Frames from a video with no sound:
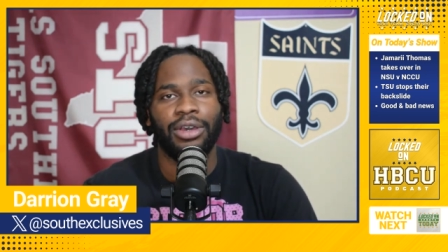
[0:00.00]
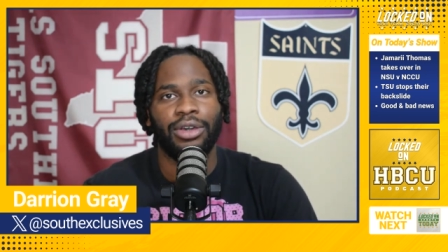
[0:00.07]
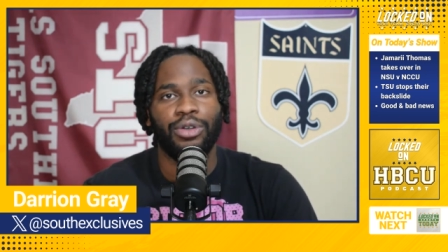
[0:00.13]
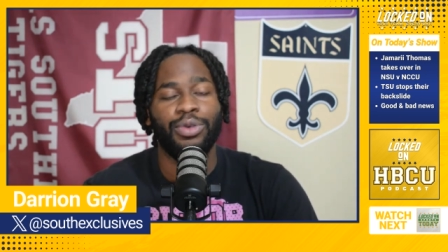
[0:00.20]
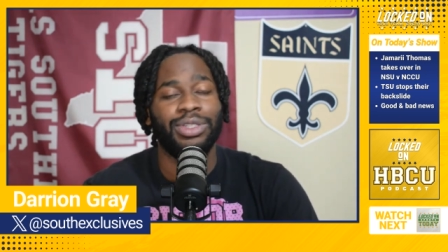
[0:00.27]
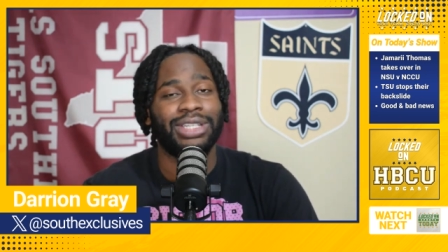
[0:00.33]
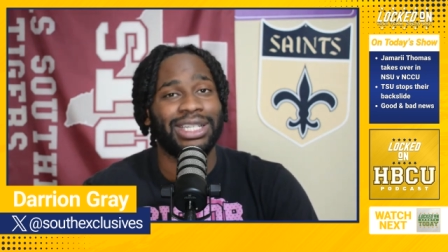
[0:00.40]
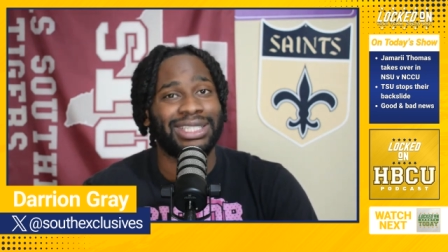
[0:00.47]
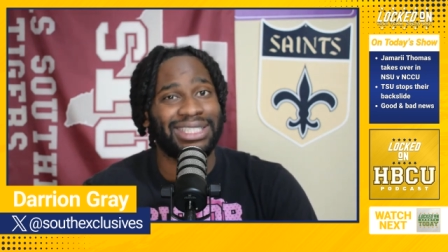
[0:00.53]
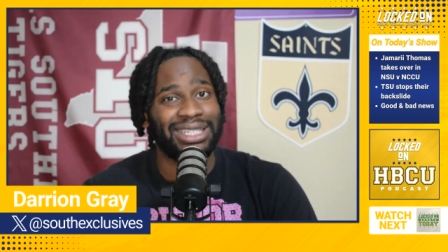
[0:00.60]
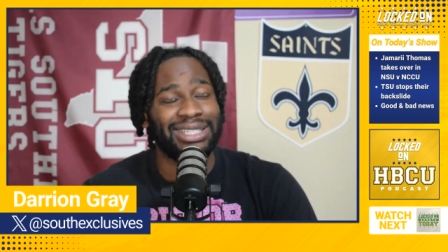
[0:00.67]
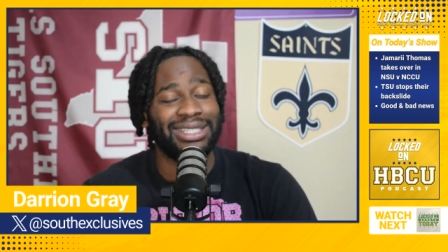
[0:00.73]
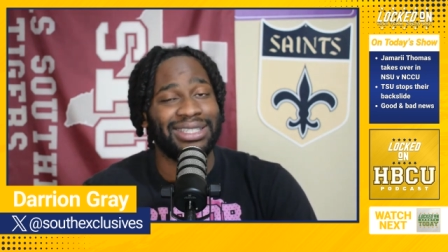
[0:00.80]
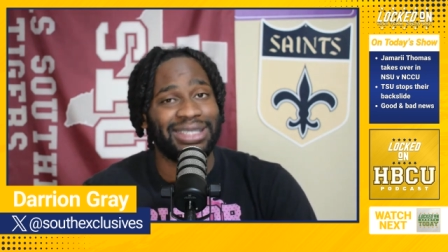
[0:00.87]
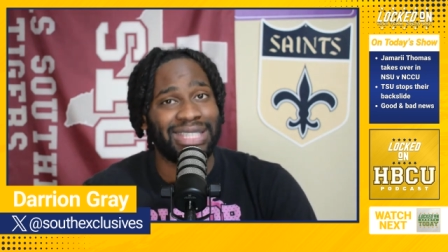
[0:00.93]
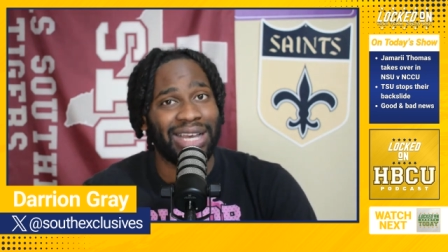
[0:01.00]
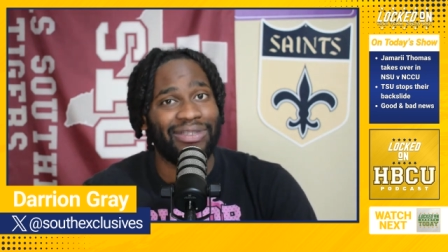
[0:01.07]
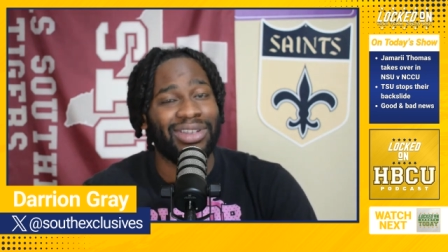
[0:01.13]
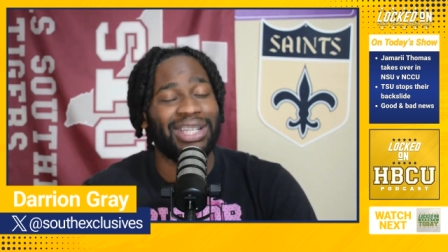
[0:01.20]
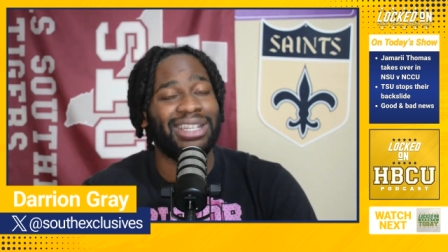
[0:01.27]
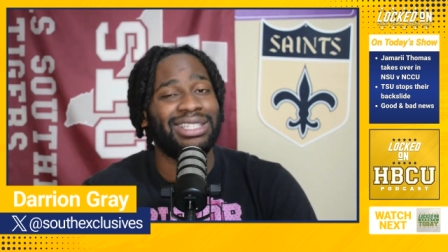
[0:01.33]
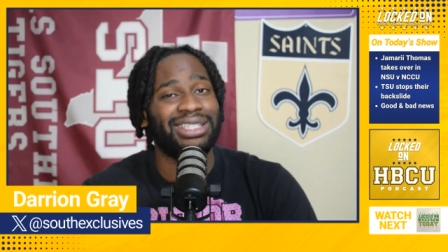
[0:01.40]
who is at
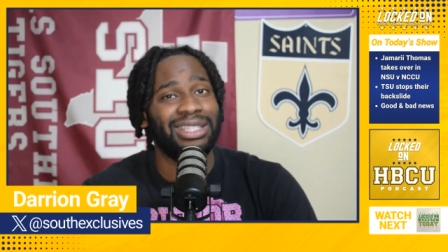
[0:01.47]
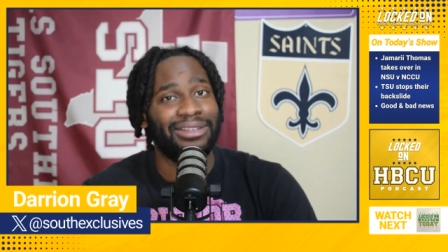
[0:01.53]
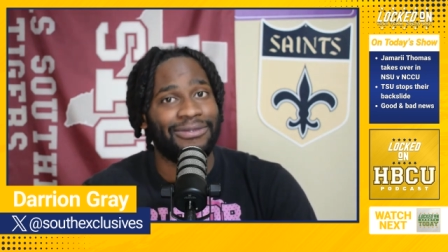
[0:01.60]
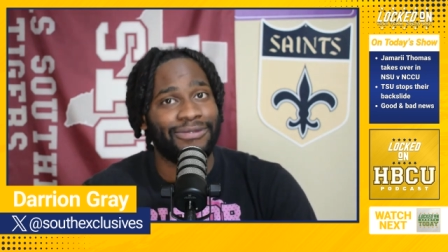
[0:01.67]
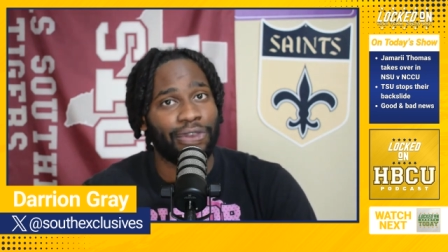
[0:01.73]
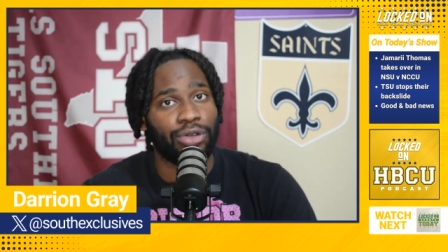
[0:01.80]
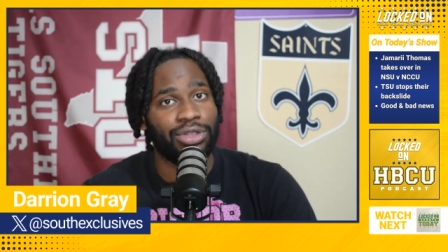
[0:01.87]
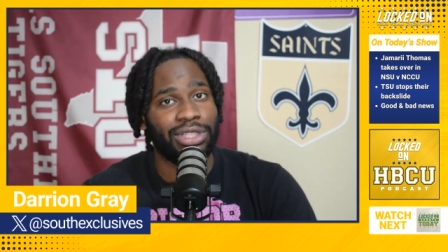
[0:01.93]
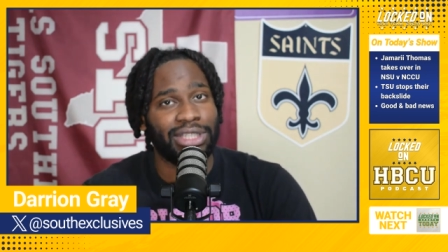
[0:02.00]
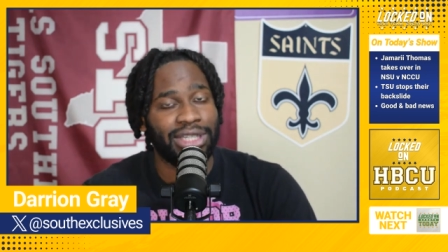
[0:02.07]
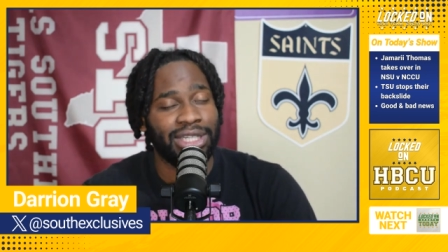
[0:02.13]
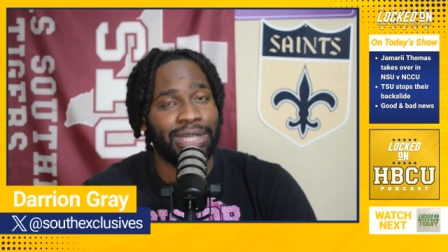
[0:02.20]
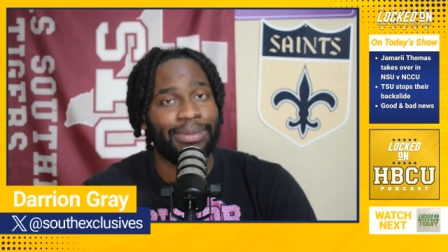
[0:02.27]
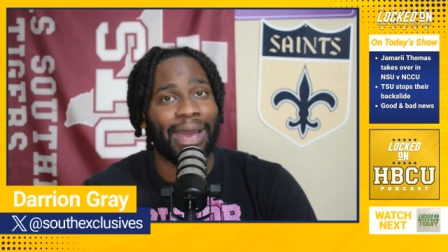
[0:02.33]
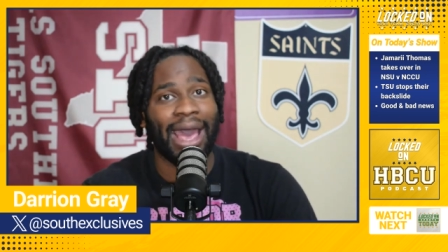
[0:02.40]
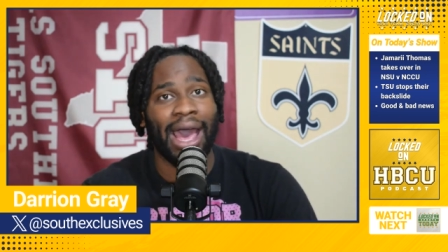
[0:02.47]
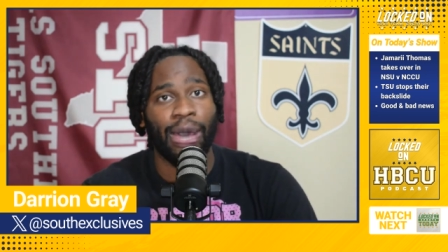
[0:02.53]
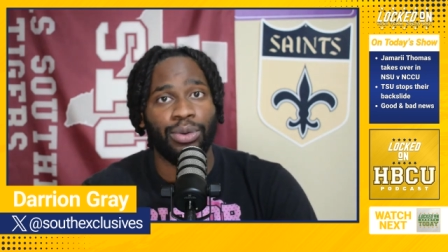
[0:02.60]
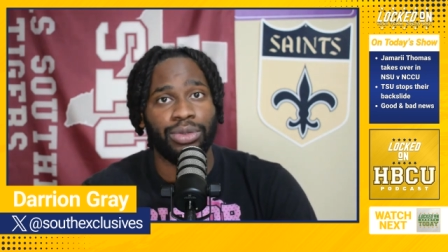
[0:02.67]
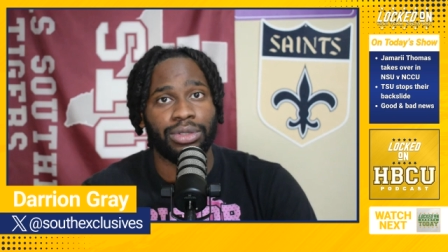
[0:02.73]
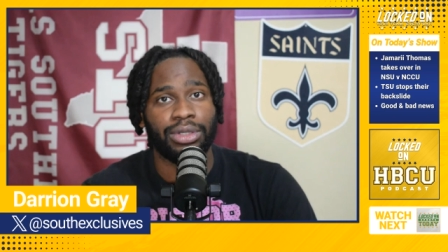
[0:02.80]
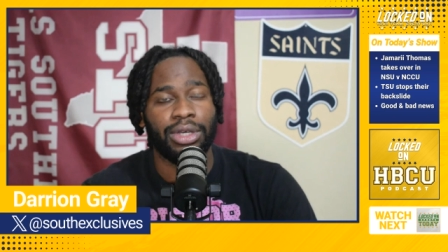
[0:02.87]
6-7 and is the first team
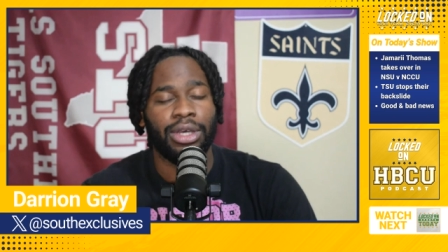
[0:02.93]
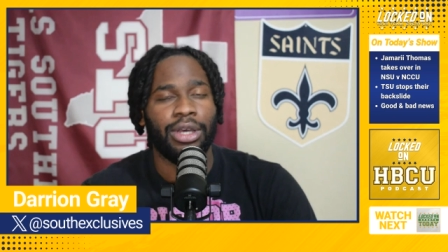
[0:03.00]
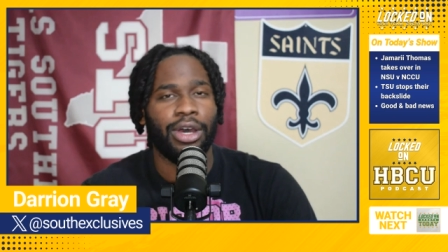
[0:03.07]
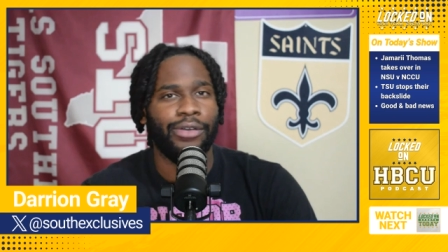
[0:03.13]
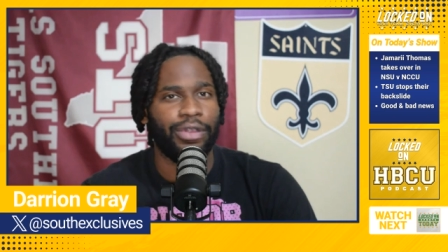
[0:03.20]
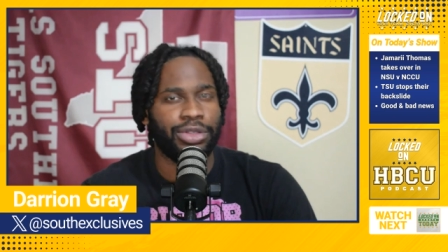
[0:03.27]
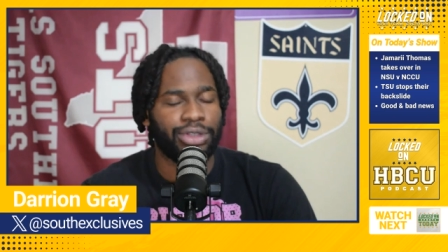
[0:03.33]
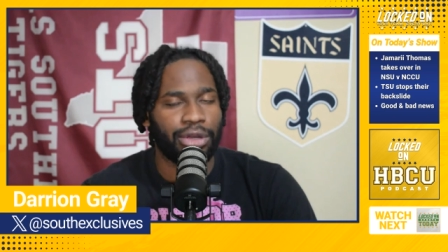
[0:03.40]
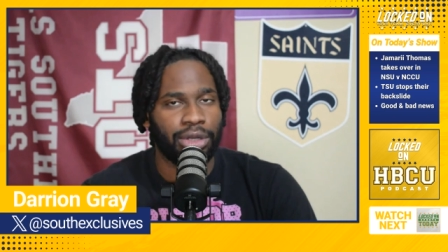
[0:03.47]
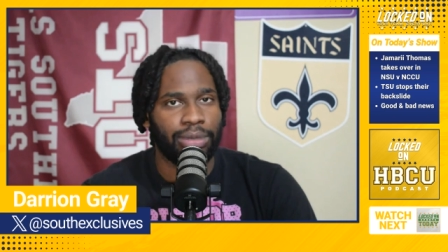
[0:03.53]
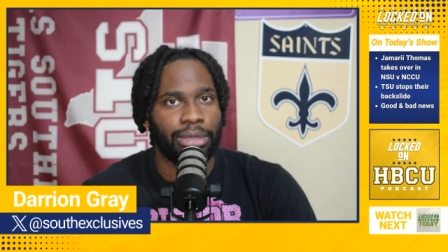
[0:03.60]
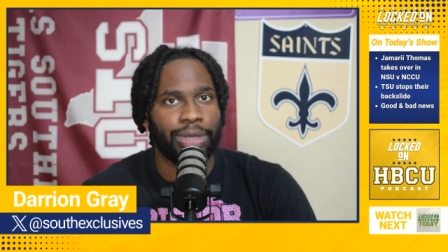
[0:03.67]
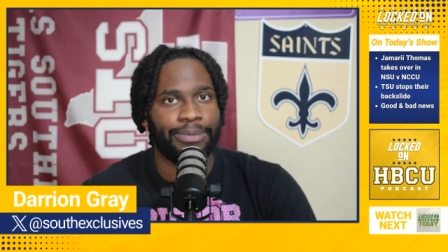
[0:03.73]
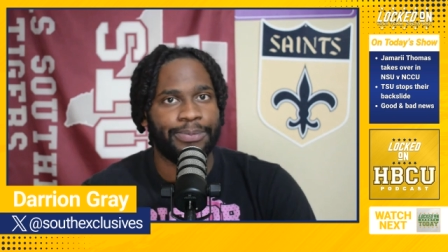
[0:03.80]
out of the tournament.